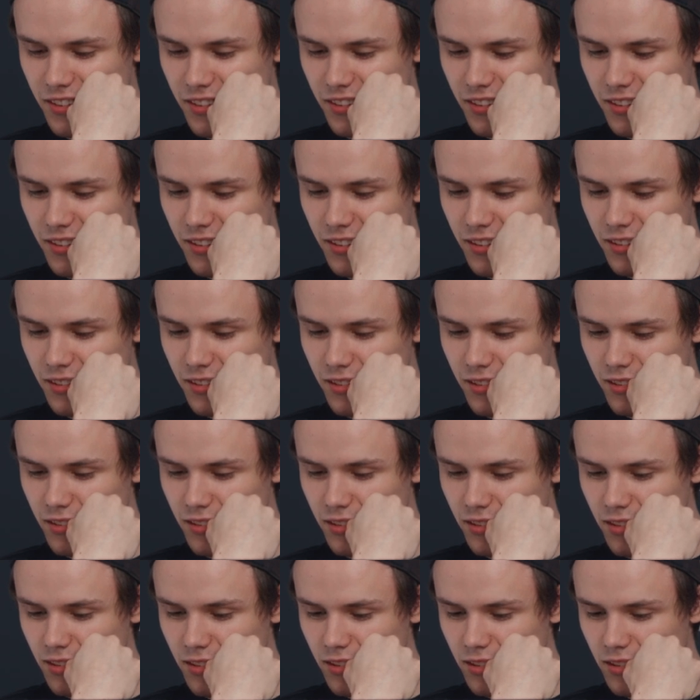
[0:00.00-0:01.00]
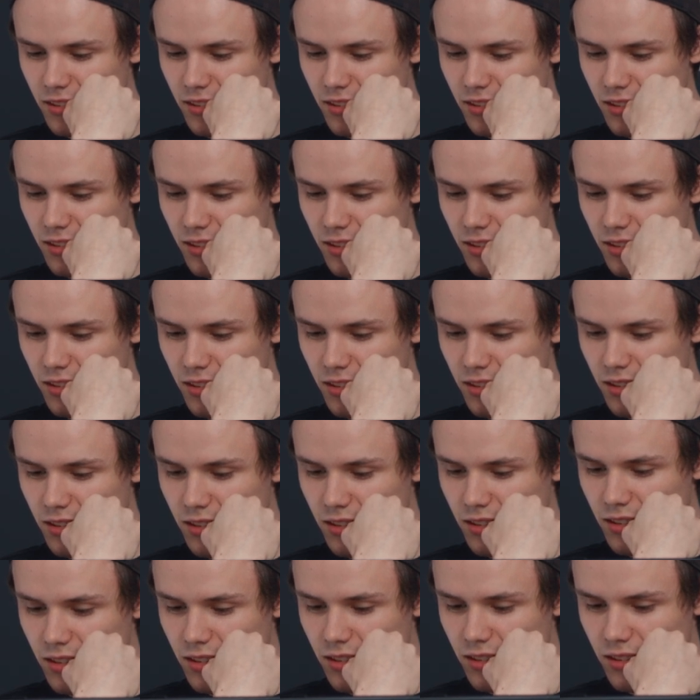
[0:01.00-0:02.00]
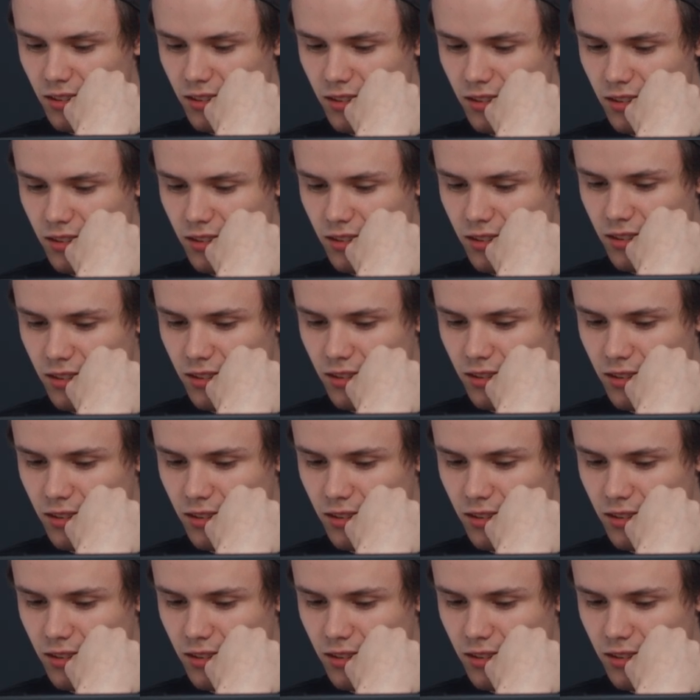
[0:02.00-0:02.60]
(not speaking)